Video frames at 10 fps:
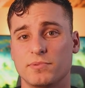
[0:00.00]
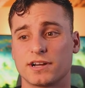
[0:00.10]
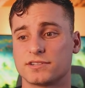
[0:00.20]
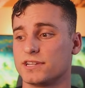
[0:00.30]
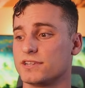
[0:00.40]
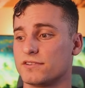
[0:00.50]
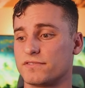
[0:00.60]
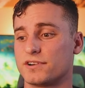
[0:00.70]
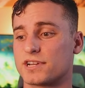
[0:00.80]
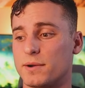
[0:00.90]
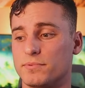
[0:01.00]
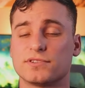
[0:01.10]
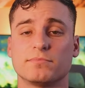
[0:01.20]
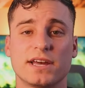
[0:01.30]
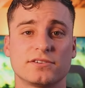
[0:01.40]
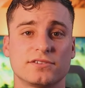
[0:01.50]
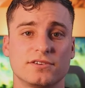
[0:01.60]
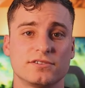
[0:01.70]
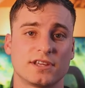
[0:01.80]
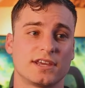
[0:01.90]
bucks in your first couple semesters